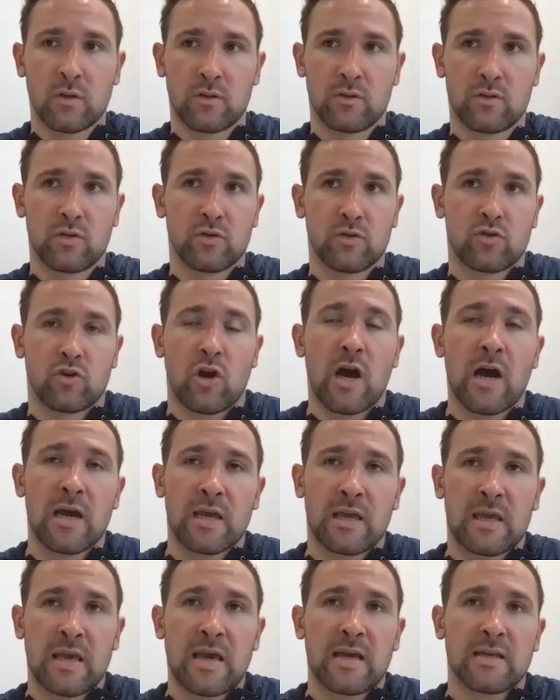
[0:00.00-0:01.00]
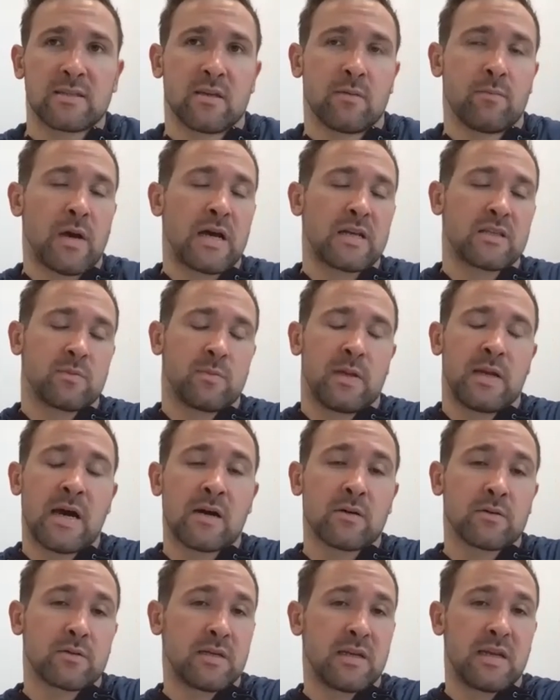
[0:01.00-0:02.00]
try and get a batsman
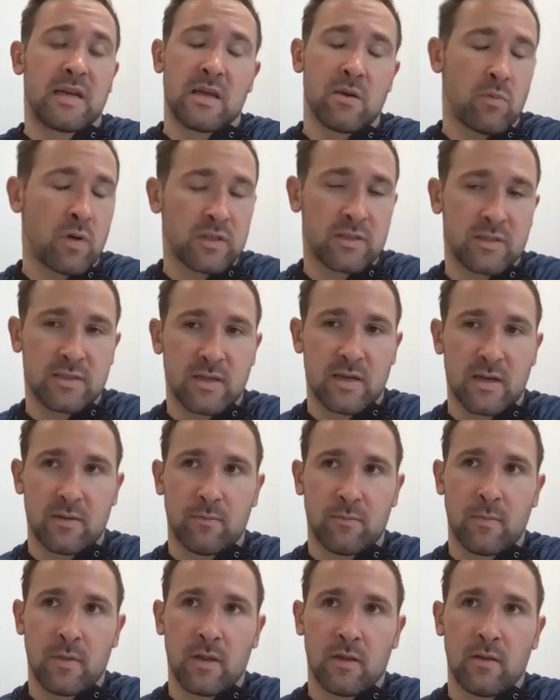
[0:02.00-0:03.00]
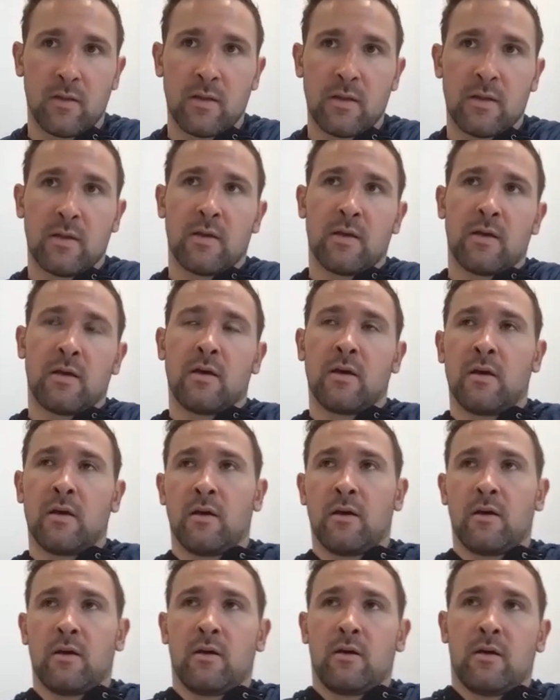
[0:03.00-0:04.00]
out at any one time.
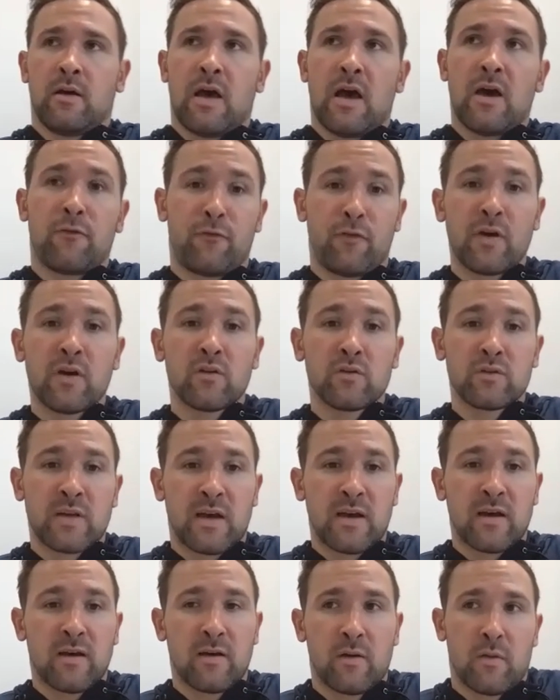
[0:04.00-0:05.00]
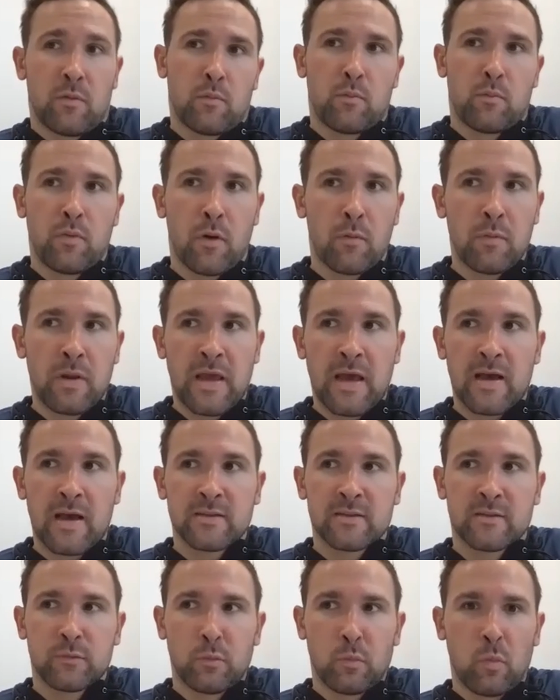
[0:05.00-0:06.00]
A fielder probably
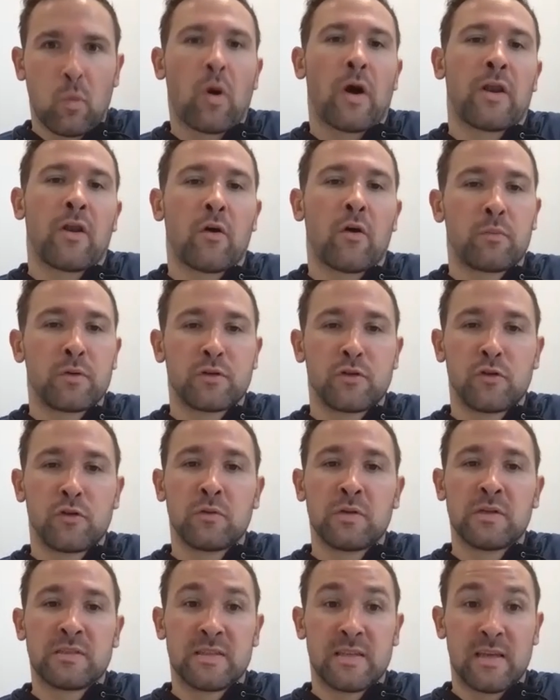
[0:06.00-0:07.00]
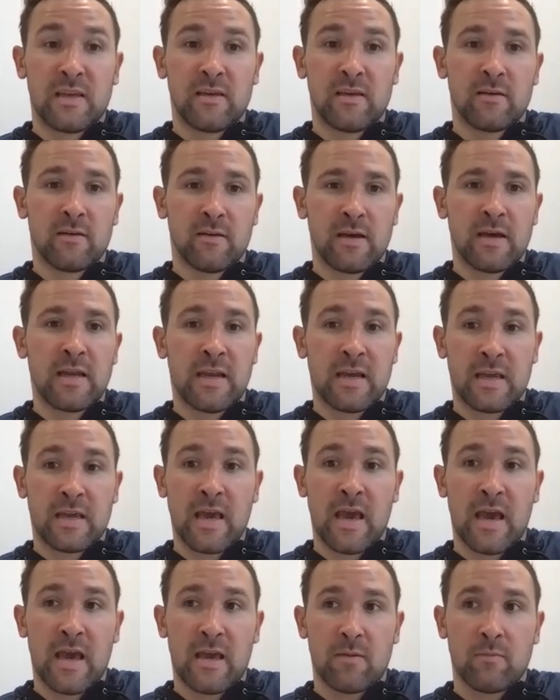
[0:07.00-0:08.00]
has one opportunity in a
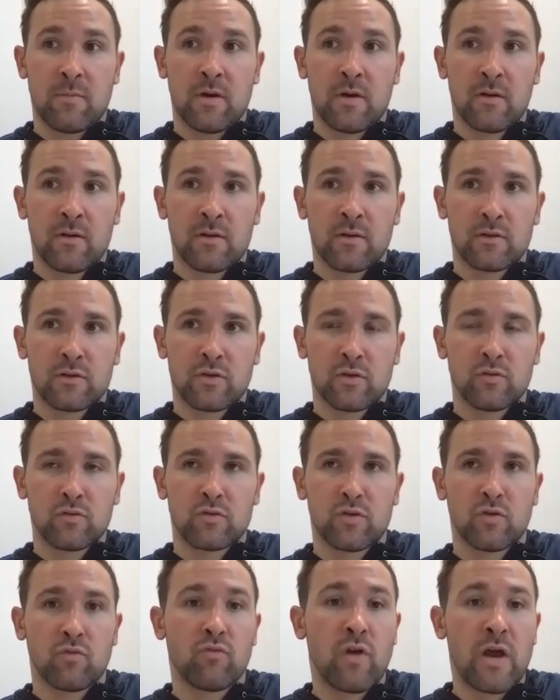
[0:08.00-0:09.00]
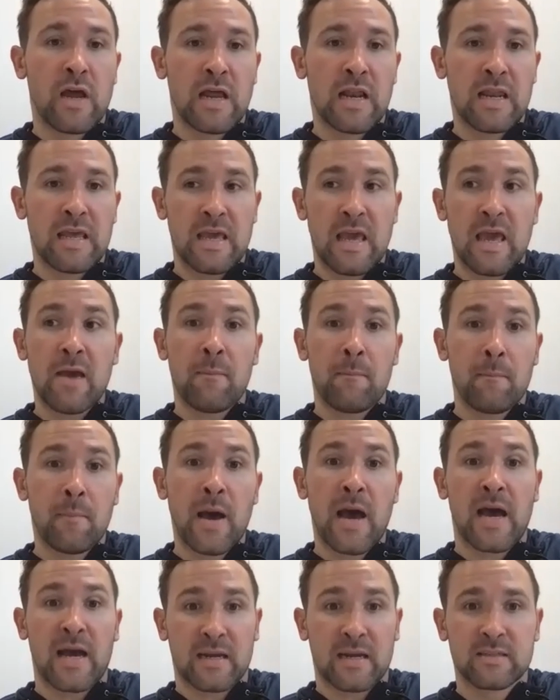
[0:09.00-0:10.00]
game to really
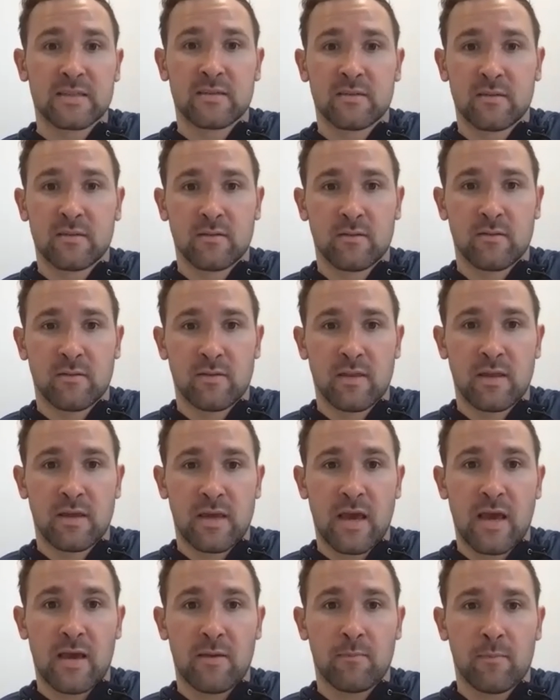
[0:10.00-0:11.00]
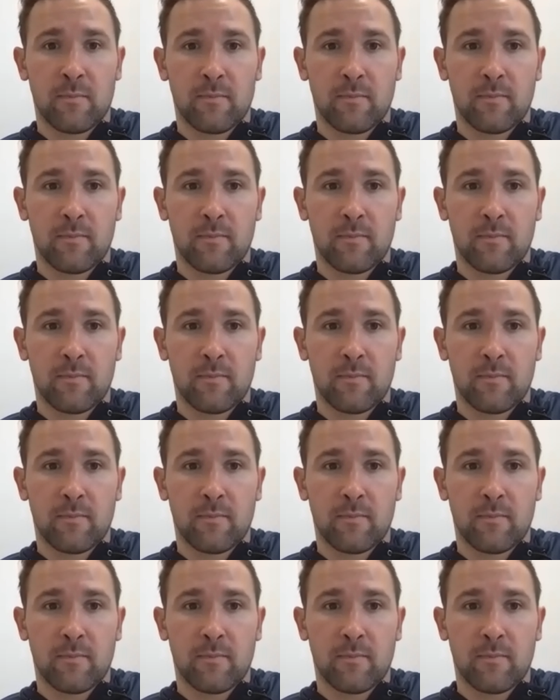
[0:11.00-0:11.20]
impact the game.